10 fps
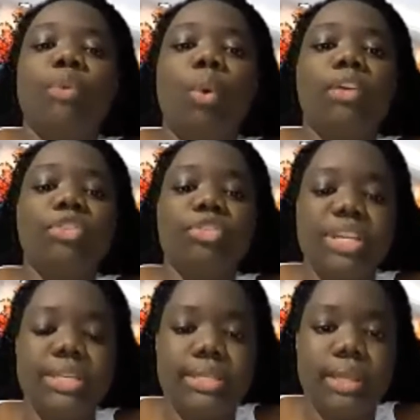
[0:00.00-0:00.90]
For whatever
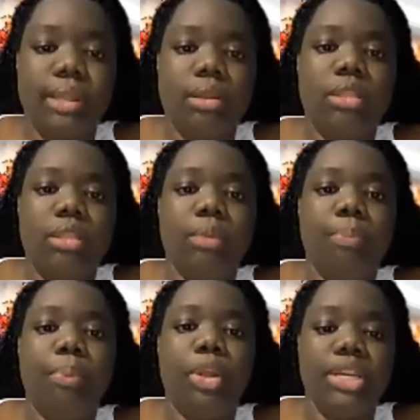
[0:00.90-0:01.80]
reason, the
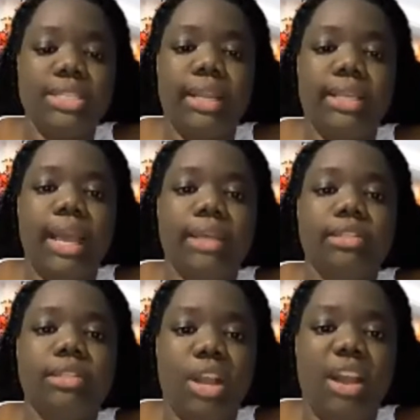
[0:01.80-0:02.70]
police and the
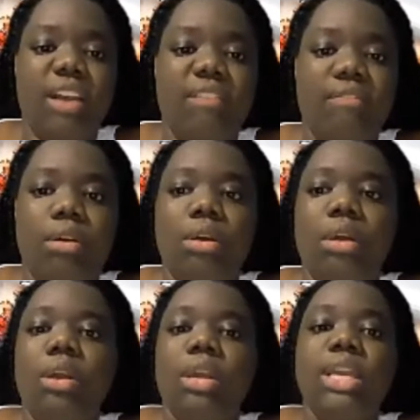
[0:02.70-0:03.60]
taxi driver
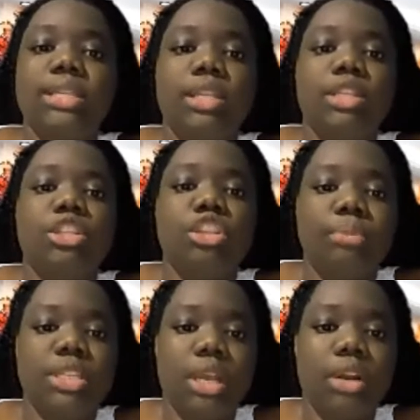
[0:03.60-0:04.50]
is in some
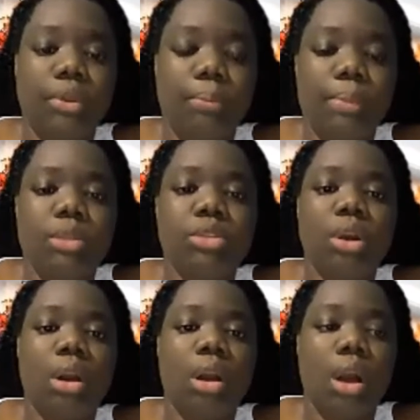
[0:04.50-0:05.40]
disagreement
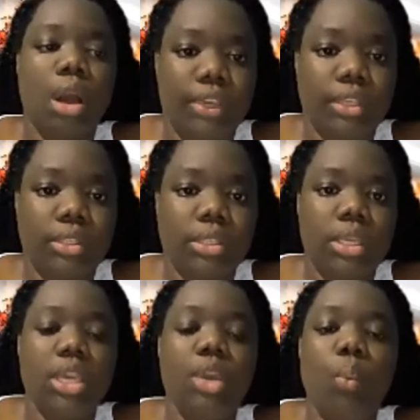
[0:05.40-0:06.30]
or conflict.
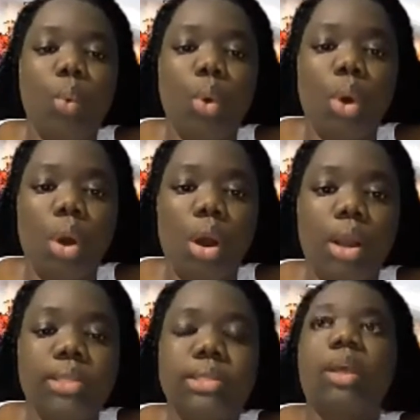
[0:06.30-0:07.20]
He
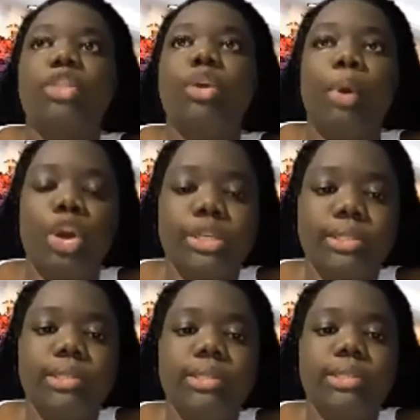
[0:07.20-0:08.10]
wants the
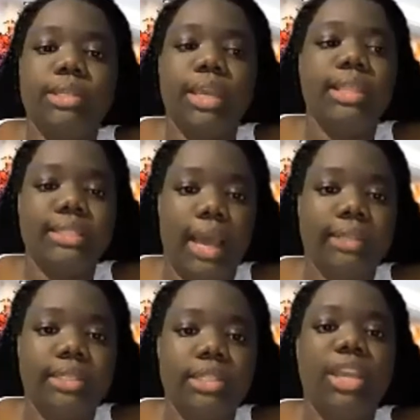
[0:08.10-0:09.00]
persons in the
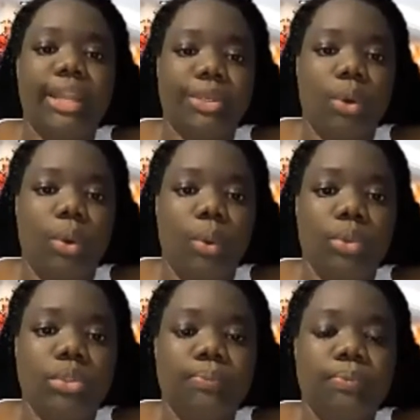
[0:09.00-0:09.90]
taxi to get
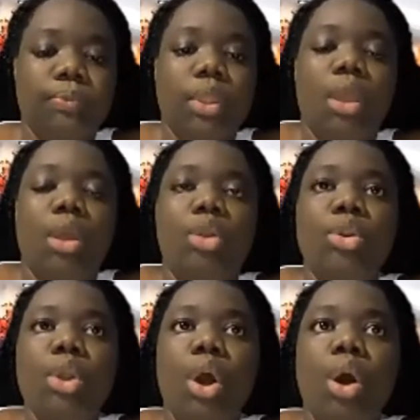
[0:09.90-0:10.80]
out.
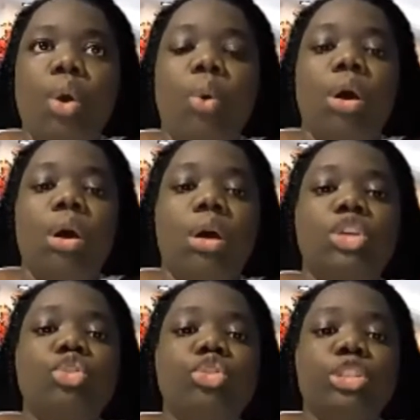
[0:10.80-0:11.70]
Now,
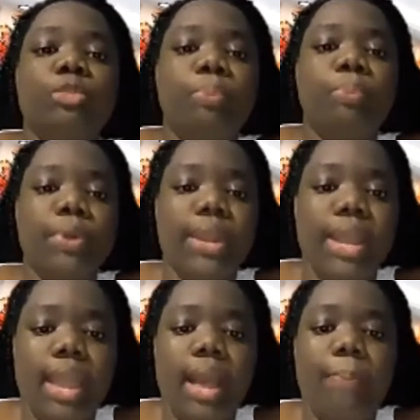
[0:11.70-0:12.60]
you
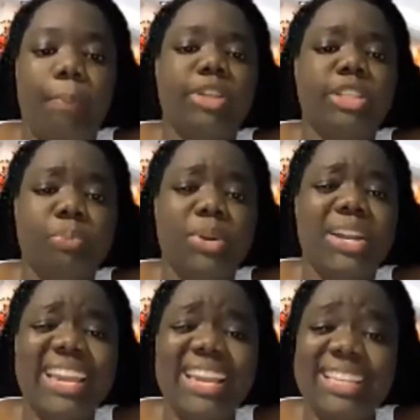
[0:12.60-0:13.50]
spray a pepper
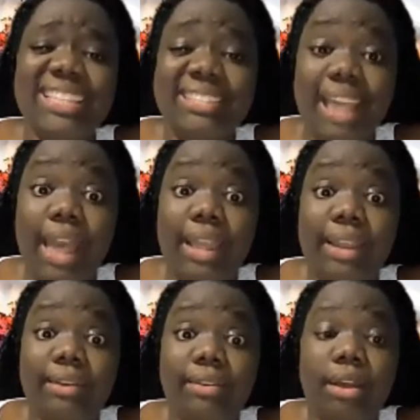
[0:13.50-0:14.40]
spray
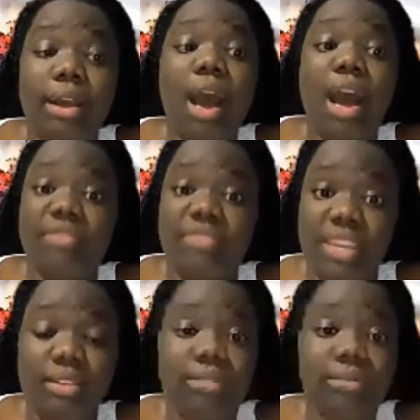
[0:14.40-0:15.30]
inside a
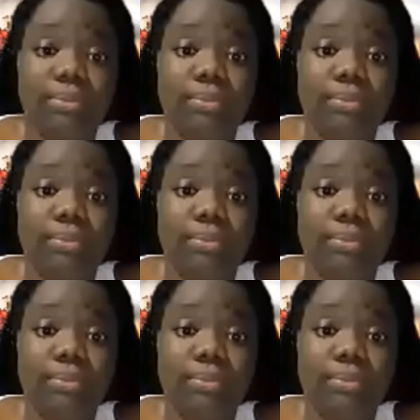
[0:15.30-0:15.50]
vehicle.